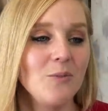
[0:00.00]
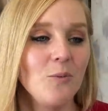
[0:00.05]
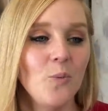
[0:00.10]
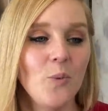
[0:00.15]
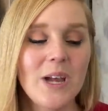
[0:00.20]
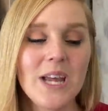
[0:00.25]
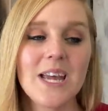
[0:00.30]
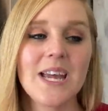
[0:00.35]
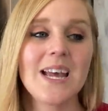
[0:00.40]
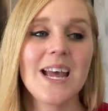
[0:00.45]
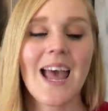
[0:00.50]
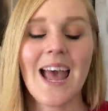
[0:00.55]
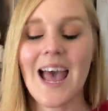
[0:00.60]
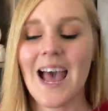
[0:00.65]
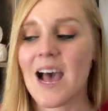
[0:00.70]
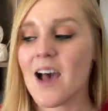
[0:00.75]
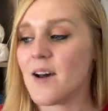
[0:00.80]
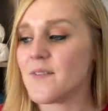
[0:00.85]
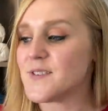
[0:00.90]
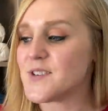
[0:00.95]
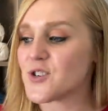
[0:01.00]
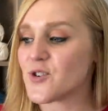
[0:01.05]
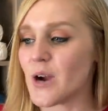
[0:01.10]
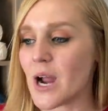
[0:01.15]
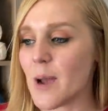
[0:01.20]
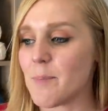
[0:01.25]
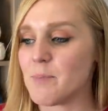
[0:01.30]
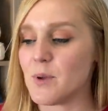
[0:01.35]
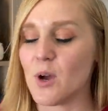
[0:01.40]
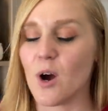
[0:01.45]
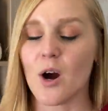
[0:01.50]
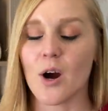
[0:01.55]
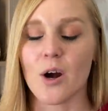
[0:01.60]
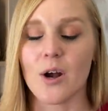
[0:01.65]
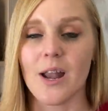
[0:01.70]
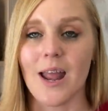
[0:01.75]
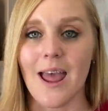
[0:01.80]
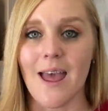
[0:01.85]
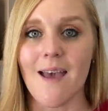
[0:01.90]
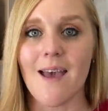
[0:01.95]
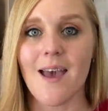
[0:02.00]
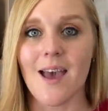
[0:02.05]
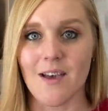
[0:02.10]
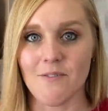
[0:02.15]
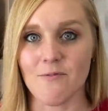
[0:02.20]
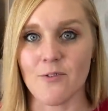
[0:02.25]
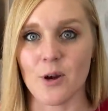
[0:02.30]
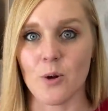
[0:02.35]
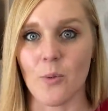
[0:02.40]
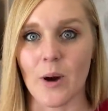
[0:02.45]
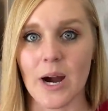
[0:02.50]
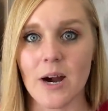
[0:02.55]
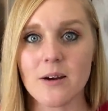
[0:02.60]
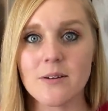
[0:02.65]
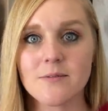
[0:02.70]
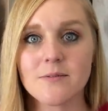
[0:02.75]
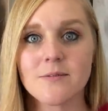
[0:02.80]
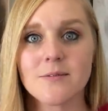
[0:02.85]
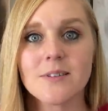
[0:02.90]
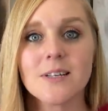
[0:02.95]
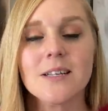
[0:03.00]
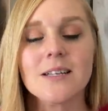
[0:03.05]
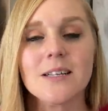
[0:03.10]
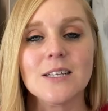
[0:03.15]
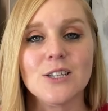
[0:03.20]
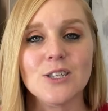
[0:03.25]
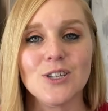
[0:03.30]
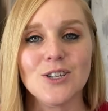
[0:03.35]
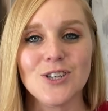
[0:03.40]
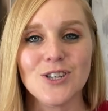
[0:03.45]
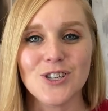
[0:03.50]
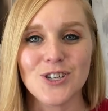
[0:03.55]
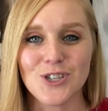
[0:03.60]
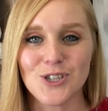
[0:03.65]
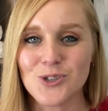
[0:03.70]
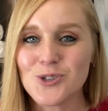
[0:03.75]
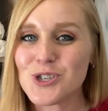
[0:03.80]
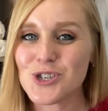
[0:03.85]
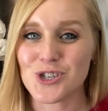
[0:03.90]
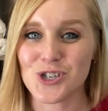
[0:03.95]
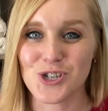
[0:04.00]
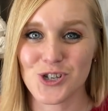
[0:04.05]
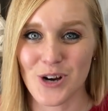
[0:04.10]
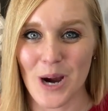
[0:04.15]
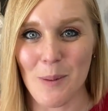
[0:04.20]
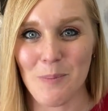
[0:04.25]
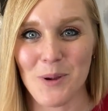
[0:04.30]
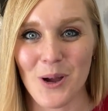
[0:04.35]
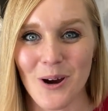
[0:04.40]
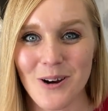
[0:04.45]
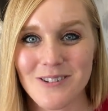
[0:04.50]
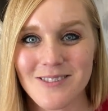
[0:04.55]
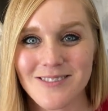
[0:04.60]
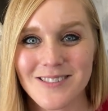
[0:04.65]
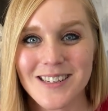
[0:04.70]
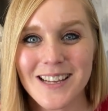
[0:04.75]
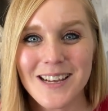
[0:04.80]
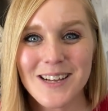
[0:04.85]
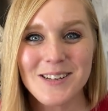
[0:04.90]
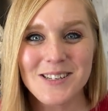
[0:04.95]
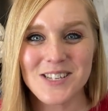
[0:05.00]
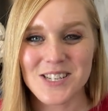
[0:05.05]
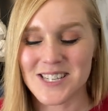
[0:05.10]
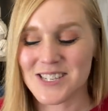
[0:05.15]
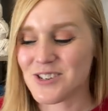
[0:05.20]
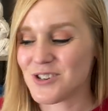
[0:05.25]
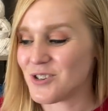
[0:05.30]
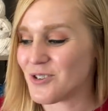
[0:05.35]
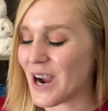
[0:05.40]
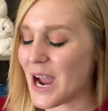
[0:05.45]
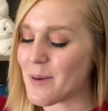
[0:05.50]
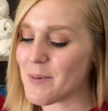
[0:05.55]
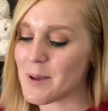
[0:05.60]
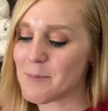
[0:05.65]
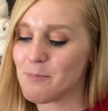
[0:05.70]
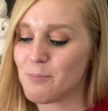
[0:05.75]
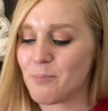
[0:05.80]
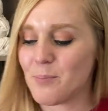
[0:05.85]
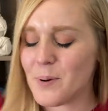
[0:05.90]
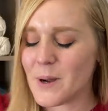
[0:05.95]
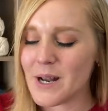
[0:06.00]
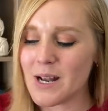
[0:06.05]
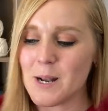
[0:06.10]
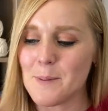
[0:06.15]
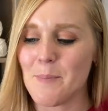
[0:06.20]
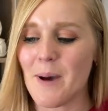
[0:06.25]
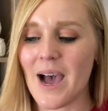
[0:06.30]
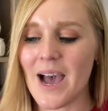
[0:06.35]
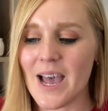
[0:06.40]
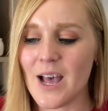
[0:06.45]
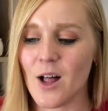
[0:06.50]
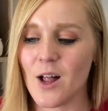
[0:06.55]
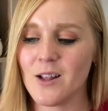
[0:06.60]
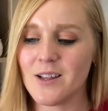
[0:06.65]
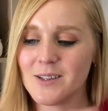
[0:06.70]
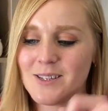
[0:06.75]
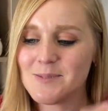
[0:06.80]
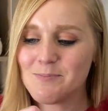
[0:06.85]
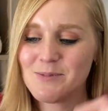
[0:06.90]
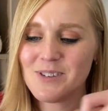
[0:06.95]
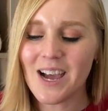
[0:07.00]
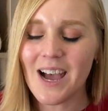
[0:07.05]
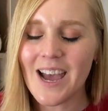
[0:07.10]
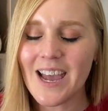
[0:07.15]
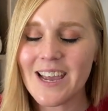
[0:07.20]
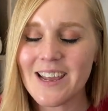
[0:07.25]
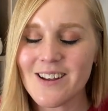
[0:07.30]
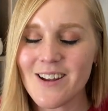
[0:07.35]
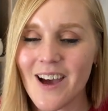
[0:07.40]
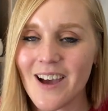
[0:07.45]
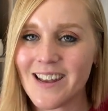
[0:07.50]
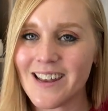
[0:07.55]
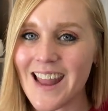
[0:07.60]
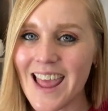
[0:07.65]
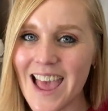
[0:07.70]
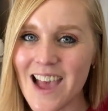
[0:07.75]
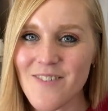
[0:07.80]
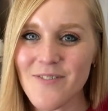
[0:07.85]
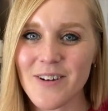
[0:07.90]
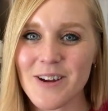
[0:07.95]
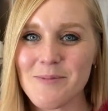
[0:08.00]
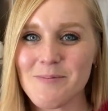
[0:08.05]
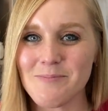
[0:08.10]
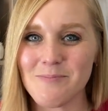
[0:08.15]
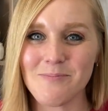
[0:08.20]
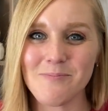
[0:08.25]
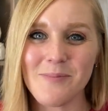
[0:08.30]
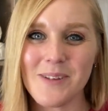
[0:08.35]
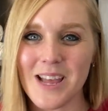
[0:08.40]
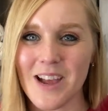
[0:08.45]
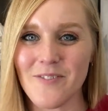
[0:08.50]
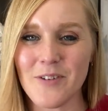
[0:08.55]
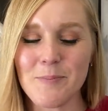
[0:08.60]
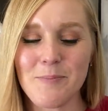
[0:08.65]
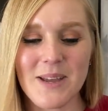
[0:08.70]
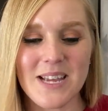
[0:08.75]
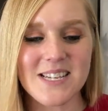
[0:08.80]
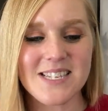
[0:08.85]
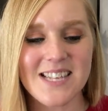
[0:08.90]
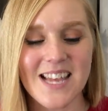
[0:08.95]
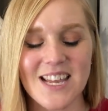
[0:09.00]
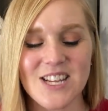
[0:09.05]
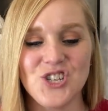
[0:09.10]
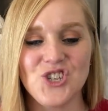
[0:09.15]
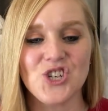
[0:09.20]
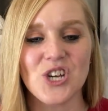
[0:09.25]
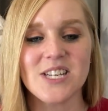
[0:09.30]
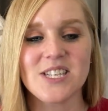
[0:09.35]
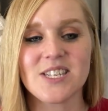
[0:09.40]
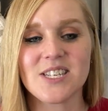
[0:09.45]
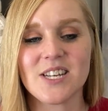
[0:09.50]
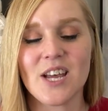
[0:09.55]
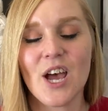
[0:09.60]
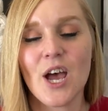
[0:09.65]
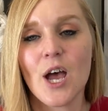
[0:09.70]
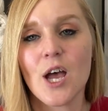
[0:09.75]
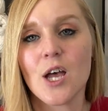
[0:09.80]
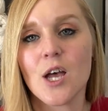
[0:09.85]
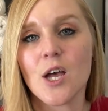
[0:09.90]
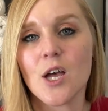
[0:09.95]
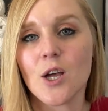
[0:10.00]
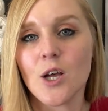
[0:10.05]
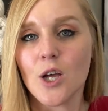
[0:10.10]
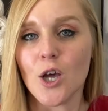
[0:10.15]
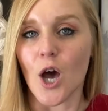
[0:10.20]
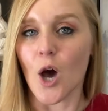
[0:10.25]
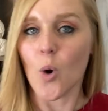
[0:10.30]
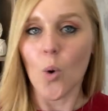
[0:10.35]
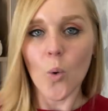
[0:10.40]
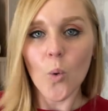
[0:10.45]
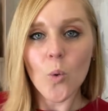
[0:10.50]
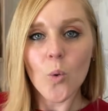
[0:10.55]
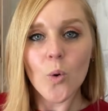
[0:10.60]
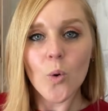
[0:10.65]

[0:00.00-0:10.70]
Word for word: We have scrap yarn everywhere. Use your scrap yarn. Just grab it, put it in a pile, tie a knot in every every piece, and just go.